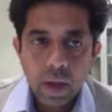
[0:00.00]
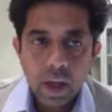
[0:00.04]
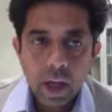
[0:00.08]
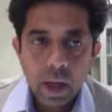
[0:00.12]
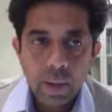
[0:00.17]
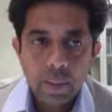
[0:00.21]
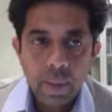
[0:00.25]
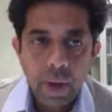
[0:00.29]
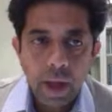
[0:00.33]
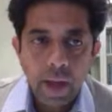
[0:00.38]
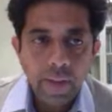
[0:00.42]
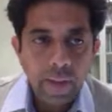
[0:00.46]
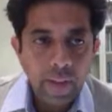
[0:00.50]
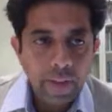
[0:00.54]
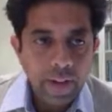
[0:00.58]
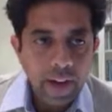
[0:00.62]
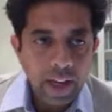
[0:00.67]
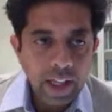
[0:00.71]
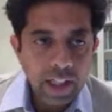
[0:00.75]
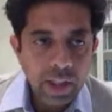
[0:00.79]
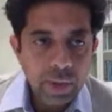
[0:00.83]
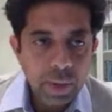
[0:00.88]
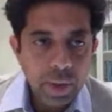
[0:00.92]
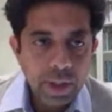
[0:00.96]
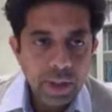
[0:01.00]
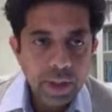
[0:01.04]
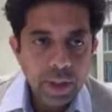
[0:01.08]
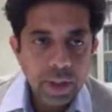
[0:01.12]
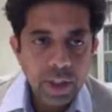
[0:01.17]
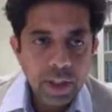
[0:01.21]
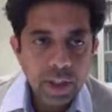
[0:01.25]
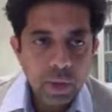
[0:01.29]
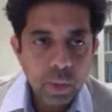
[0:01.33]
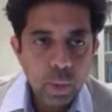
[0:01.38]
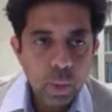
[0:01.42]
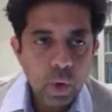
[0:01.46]
Um, and then the next
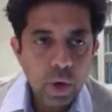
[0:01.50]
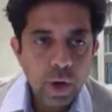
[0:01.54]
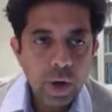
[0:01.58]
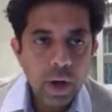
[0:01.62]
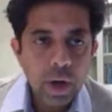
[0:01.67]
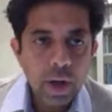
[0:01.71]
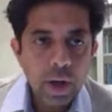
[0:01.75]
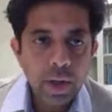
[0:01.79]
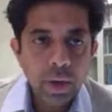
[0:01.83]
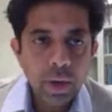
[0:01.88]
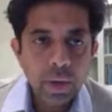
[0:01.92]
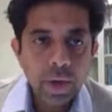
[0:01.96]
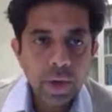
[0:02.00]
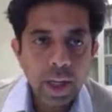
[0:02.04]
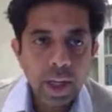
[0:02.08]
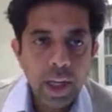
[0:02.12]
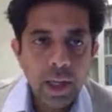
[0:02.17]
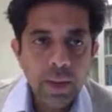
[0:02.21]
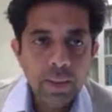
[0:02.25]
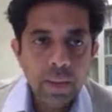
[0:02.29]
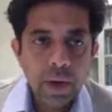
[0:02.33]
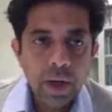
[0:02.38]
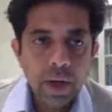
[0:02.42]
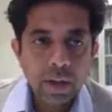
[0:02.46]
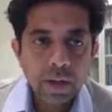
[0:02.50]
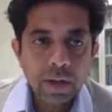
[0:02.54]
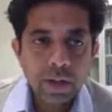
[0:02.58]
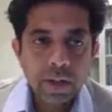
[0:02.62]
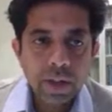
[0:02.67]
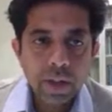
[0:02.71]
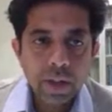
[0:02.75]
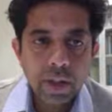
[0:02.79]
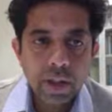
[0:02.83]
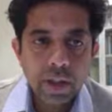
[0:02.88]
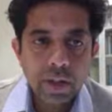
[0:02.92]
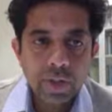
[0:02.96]
question is What are your key
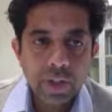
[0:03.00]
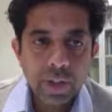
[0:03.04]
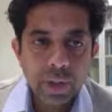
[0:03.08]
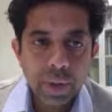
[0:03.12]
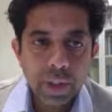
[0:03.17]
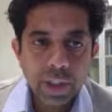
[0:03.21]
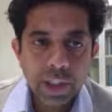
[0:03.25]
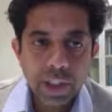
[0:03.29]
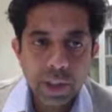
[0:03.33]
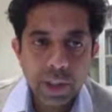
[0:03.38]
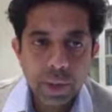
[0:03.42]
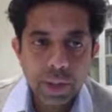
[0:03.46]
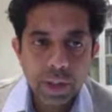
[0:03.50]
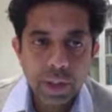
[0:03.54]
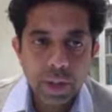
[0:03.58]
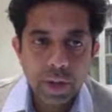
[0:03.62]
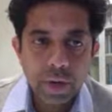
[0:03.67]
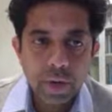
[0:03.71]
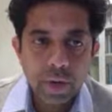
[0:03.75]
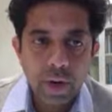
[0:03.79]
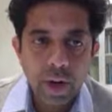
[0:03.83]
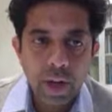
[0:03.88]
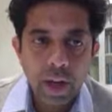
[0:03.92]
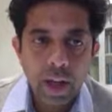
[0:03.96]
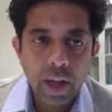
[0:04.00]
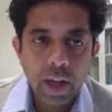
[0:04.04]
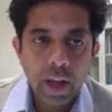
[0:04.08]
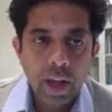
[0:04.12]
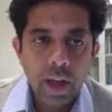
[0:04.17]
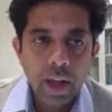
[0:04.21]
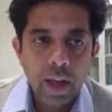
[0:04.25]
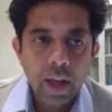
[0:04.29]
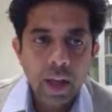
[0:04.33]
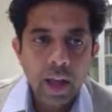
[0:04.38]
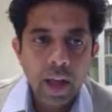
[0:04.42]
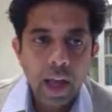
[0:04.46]
milestones for 2023?
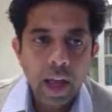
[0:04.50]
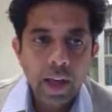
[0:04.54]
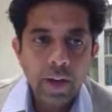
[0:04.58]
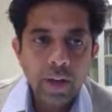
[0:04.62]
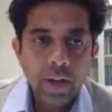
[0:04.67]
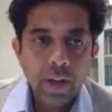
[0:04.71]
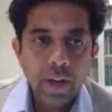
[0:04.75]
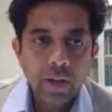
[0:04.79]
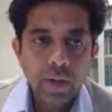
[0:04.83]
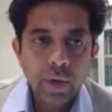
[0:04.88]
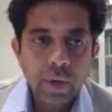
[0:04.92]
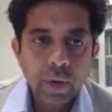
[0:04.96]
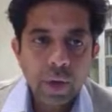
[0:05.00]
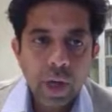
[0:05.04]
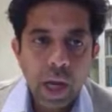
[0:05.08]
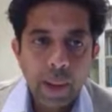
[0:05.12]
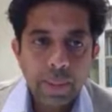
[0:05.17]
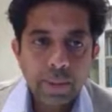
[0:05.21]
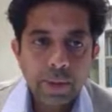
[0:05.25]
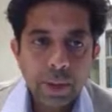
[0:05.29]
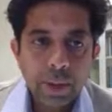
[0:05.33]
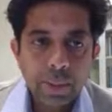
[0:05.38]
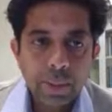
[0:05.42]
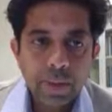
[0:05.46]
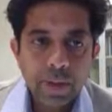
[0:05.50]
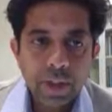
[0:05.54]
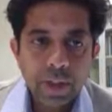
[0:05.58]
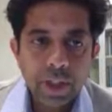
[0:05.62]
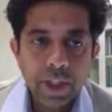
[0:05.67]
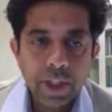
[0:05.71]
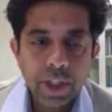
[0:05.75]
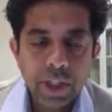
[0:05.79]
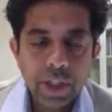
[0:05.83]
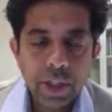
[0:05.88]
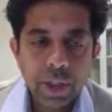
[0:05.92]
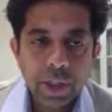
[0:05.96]
And does your capital
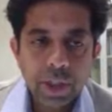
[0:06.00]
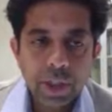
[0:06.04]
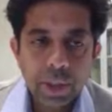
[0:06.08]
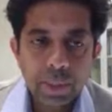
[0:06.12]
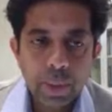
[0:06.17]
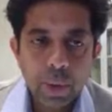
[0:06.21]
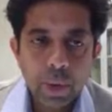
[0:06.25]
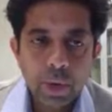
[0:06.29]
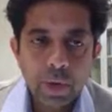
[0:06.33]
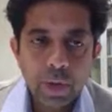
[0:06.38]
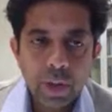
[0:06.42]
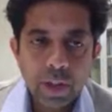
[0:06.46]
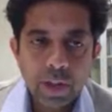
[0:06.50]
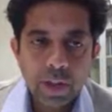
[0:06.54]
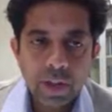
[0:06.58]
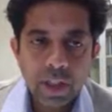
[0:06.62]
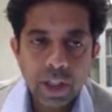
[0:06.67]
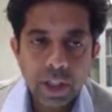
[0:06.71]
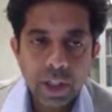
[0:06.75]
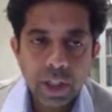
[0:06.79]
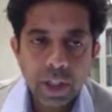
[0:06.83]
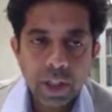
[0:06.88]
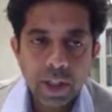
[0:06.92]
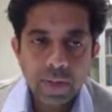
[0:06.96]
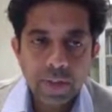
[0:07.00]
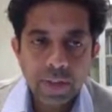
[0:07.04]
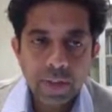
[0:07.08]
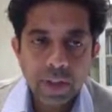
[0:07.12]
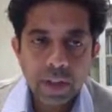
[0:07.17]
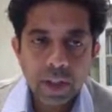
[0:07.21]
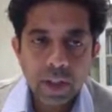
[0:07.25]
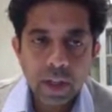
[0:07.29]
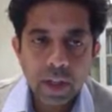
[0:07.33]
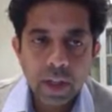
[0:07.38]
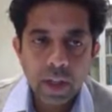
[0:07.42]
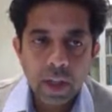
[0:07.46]
position support these
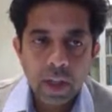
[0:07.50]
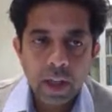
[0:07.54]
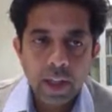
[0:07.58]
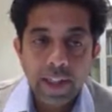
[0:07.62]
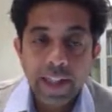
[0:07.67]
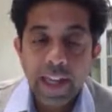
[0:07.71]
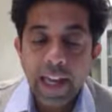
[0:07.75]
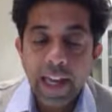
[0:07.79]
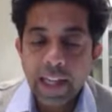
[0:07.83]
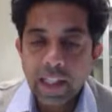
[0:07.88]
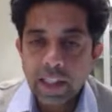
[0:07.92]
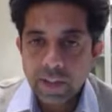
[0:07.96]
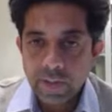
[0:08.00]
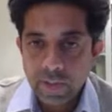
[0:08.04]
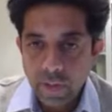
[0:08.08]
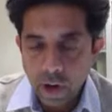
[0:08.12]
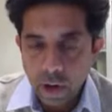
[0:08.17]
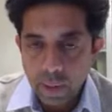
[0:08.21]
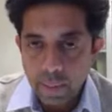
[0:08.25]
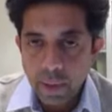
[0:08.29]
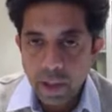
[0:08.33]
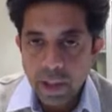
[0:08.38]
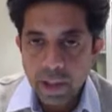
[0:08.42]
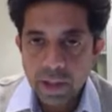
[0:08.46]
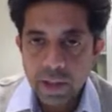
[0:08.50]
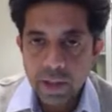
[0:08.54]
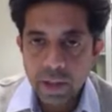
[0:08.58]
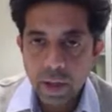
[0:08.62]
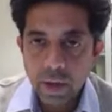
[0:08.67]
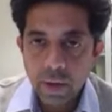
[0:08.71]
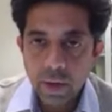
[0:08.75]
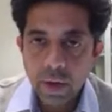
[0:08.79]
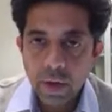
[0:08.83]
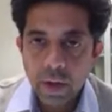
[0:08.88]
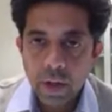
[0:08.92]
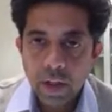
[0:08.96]
initiatives? Yes, very much
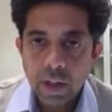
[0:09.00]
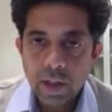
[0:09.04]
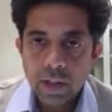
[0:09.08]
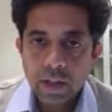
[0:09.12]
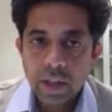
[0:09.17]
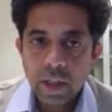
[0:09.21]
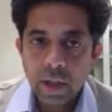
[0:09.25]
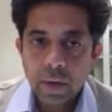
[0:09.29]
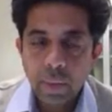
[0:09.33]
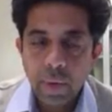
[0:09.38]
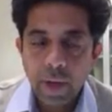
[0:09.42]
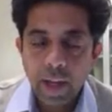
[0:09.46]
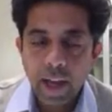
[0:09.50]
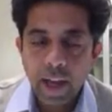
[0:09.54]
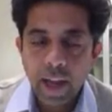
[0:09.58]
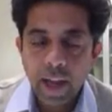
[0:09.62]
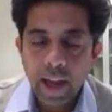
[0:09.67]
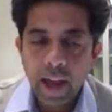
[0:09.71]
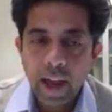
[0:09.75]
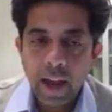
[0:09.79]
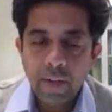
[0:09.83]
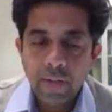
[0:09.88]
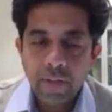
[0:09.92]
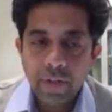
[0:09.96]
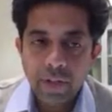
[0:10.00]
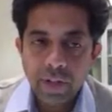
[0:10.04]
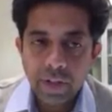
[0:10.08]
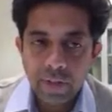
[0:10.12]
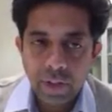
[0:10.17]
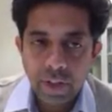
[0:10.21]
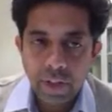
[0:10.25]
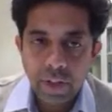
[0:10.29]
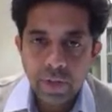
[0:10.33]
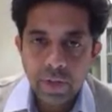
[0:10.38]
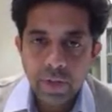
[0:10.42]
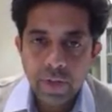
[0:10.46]
so. So we have
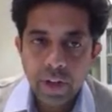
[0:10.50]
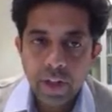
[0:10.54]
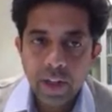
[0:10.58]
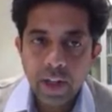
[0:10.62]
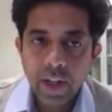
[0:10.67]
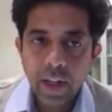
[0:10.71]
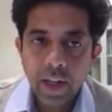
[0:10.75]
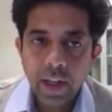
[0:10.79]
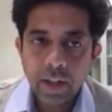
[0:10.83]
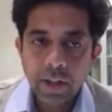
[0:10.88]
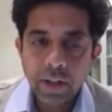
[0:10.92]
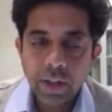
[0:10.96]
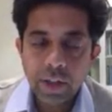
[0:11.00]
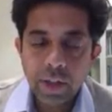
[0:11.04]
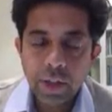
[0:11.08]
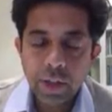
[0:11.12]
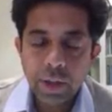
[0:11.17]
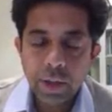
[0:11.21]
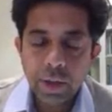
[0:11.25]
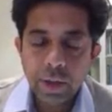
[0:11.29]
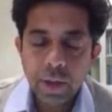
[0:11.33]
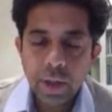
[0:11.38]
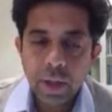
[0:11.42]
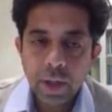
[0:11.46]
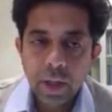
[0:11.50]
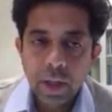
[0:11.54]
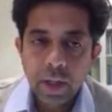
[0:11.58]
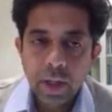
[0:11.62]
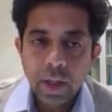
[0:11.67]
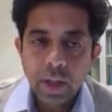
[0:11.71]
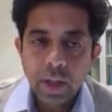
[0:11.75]
sufficient funding to